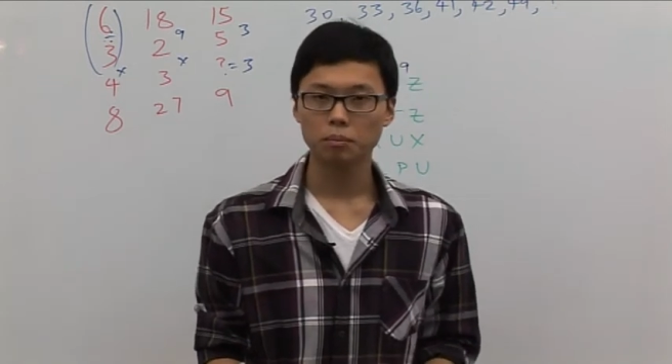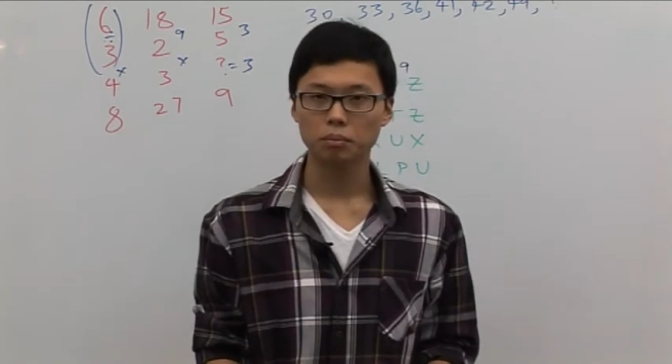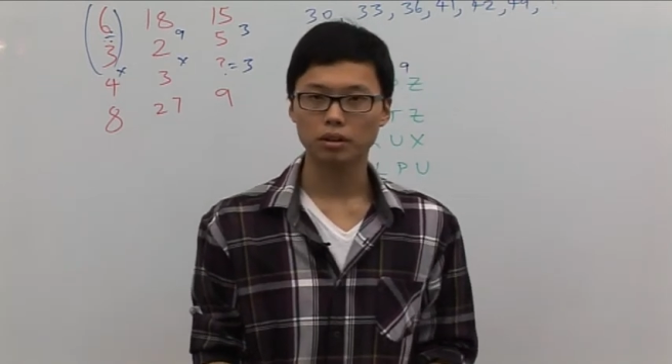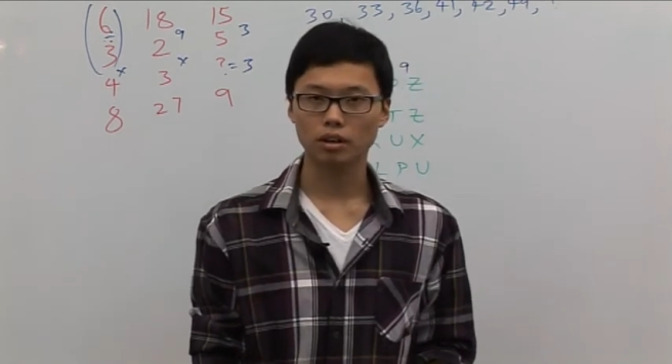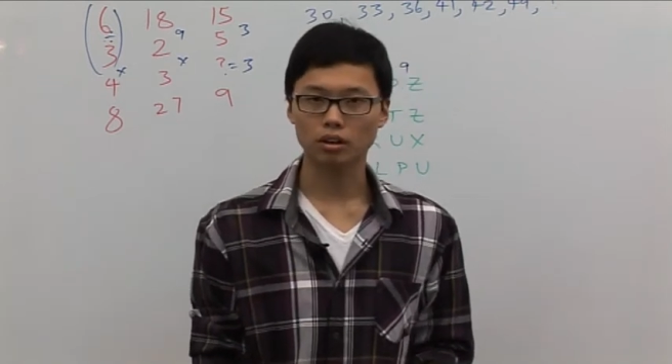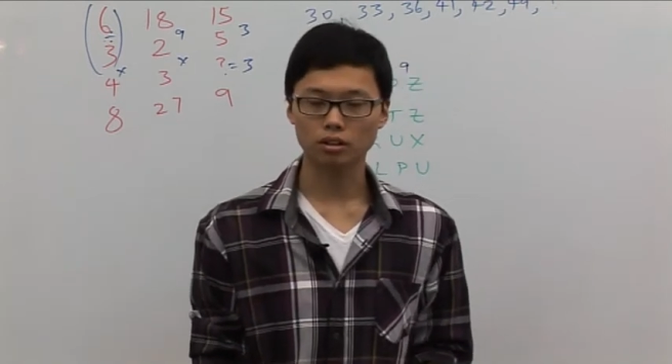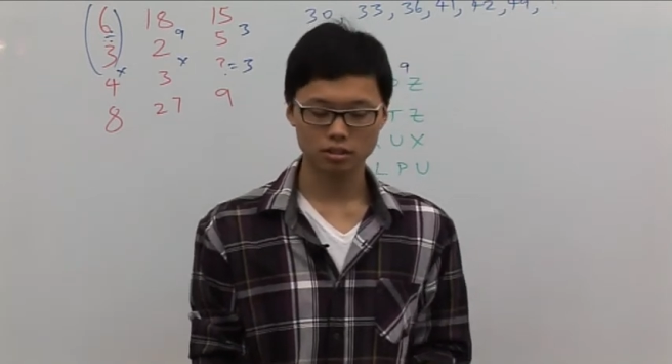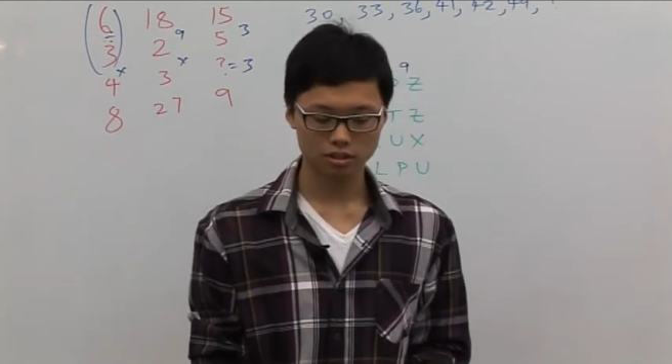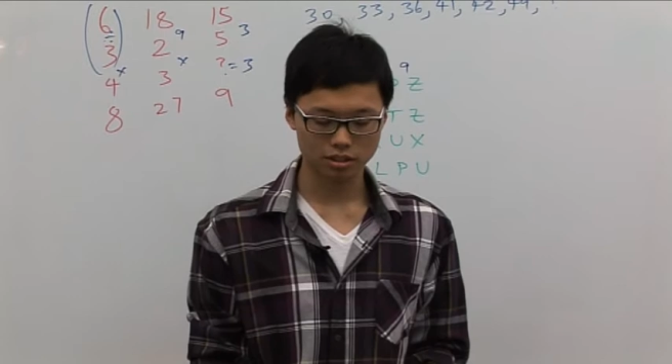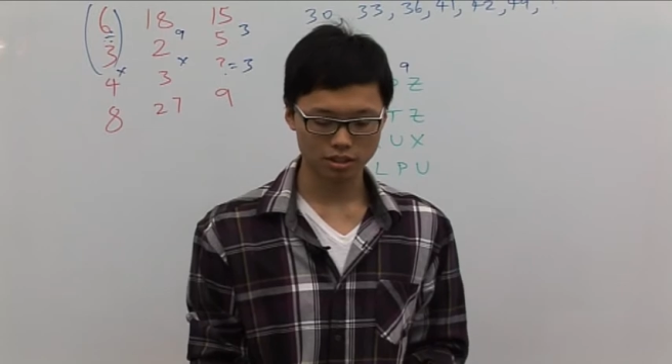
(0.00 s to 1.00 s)

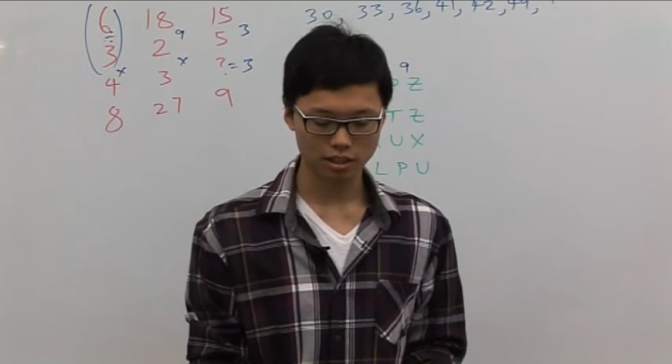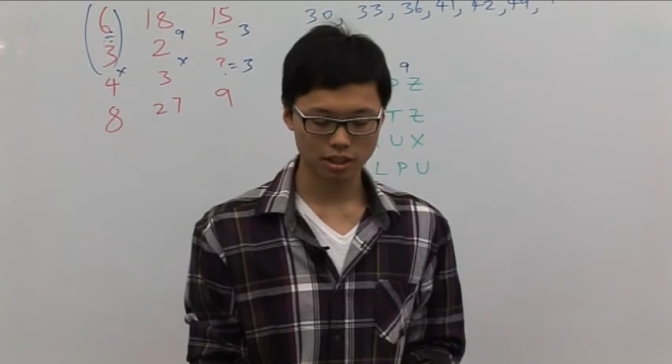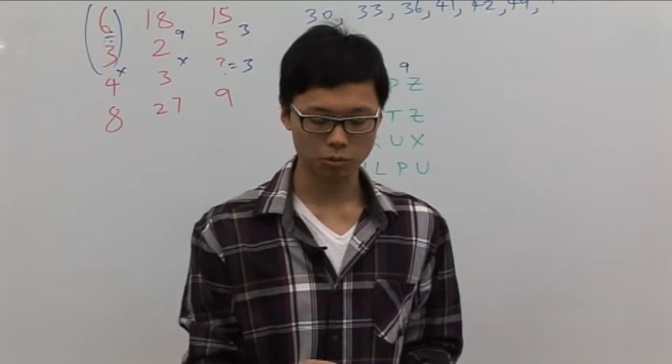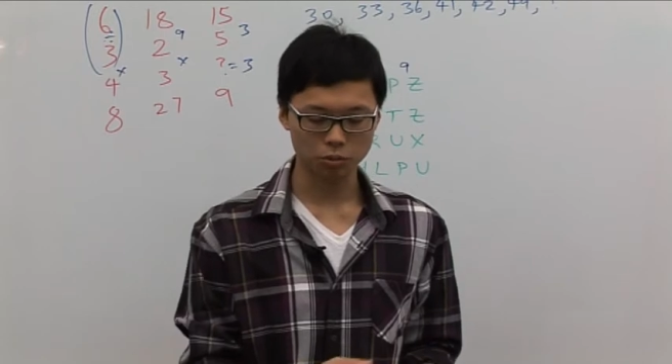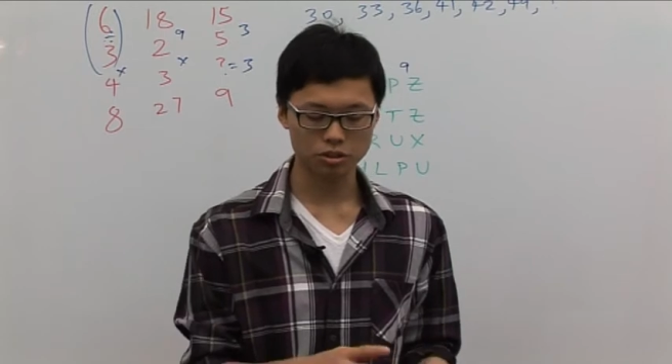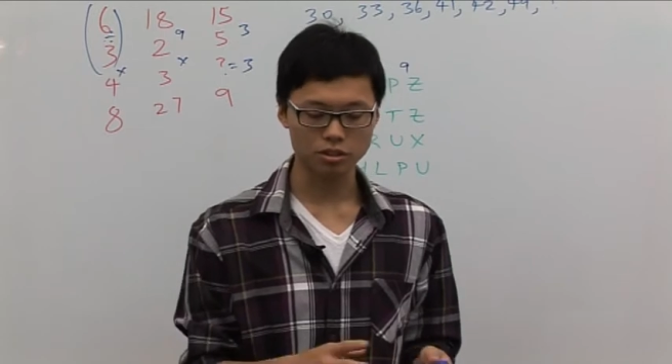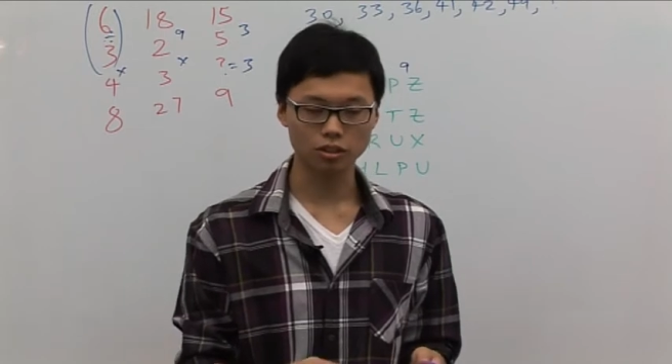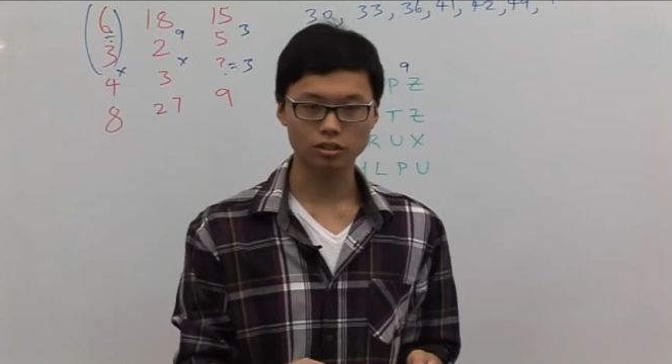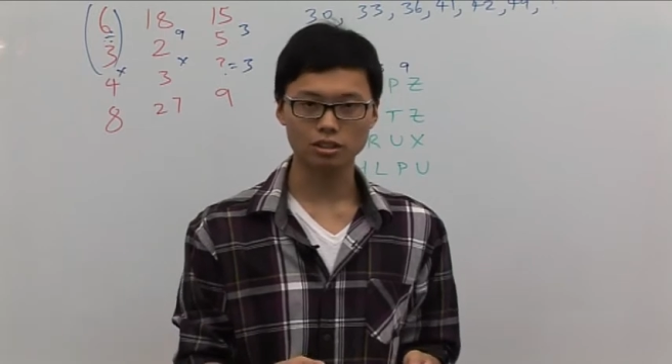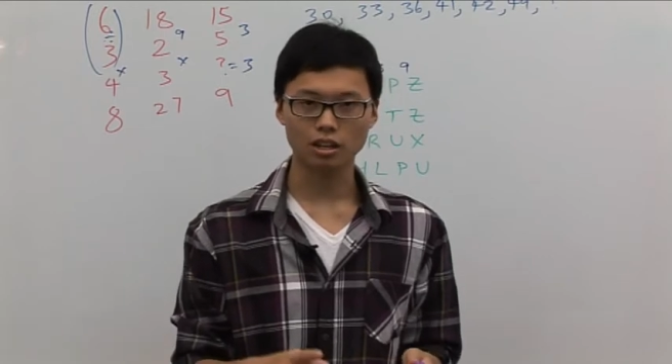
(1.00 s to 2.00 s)
because it was
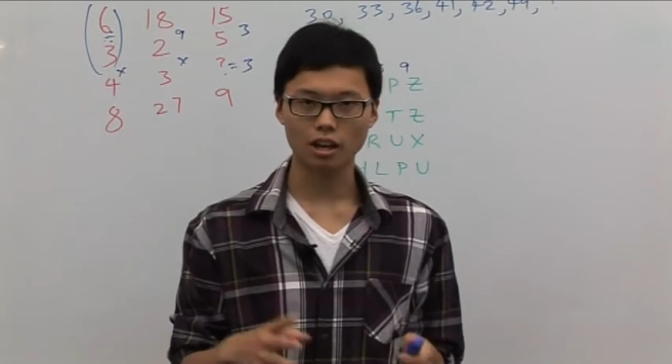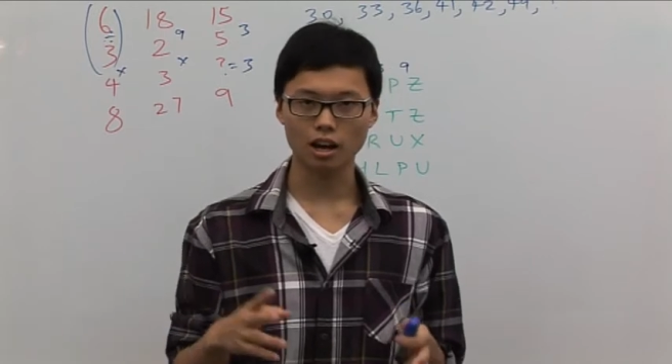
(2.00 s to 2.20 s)
not